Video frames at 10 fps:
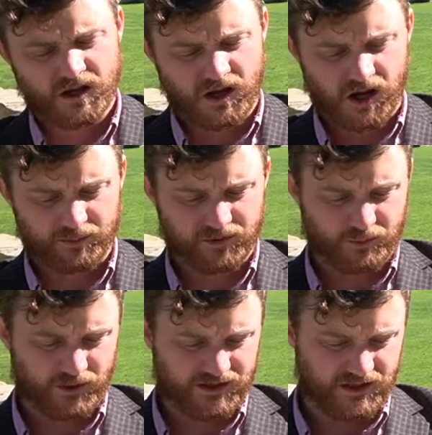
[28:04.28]
But the
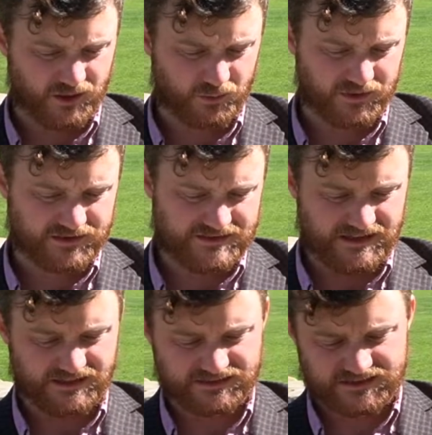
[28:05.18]
point here with
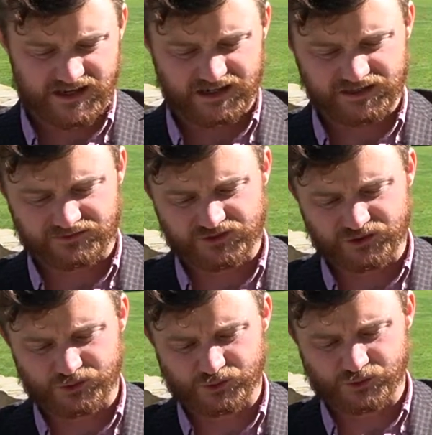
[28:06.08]
D is that if
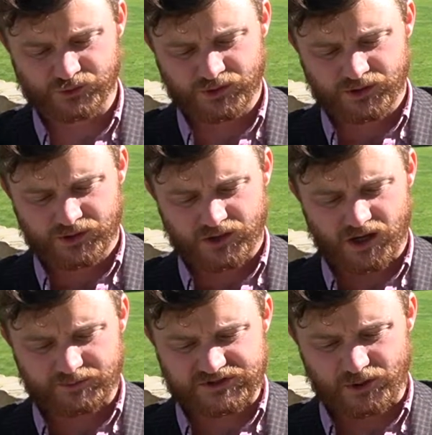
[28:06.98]
you
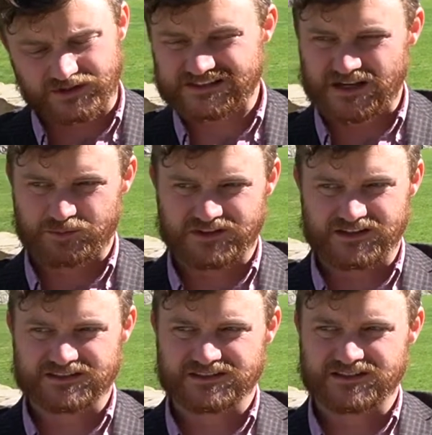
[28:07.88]
don't accept
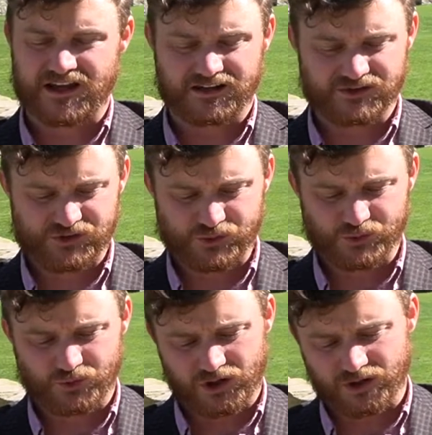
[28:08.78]
this, then
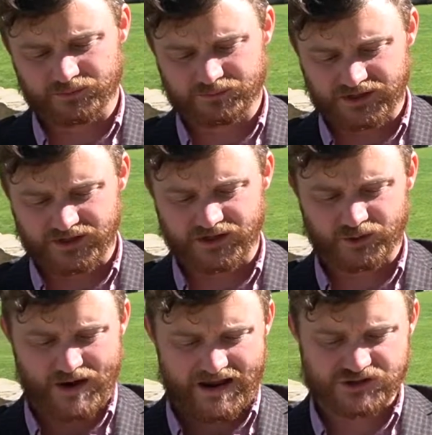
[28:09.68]
you are being
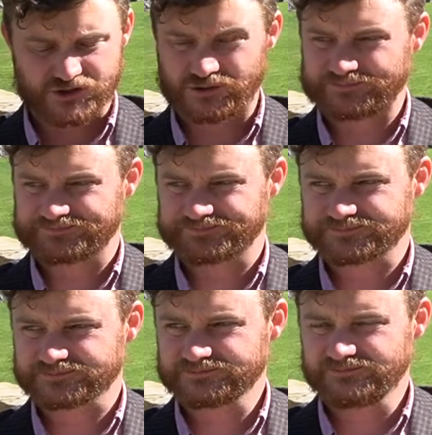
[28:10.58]
irrational.
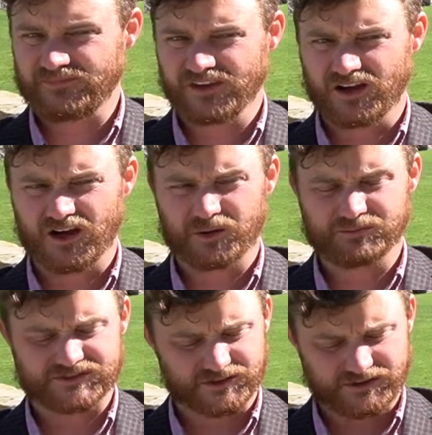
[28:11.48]

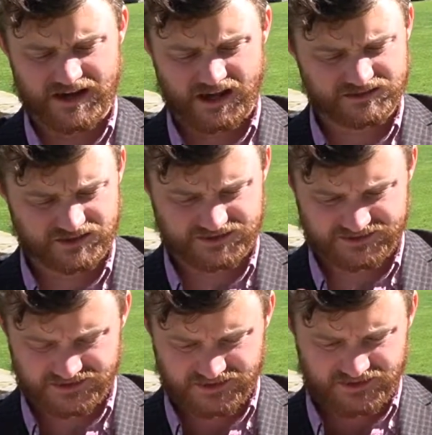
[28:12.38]
So yeah,
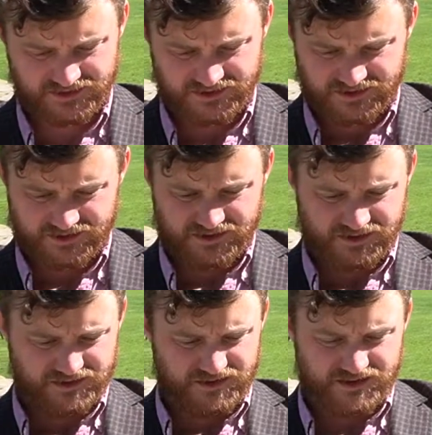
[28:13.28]
that's
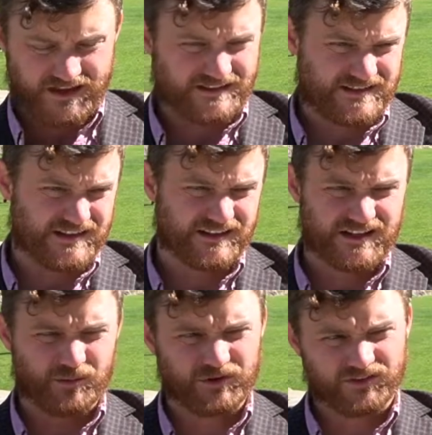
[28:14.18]
the thing. The
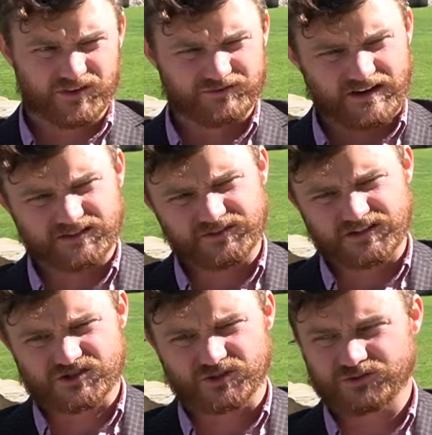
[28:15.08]
numbers, the
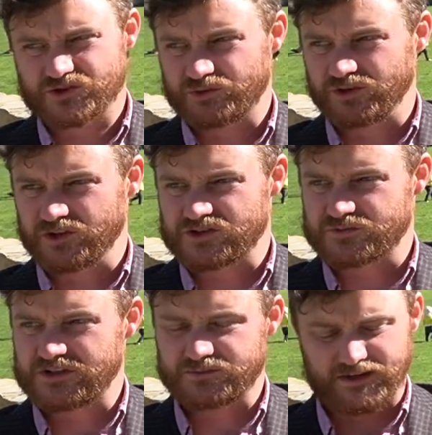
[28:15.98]
effectiveness should really
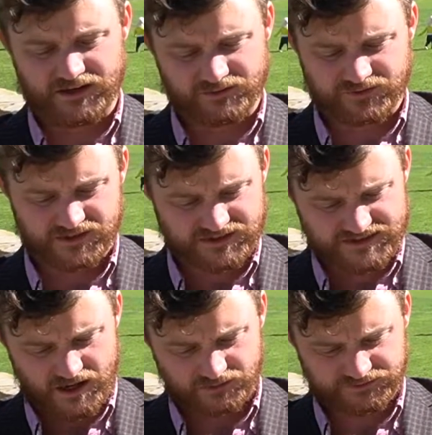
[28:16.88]
just be speaking for
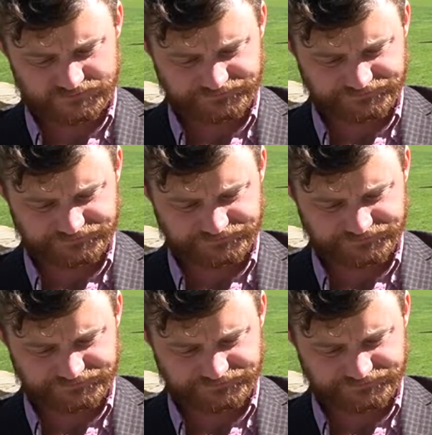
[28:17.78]
itself.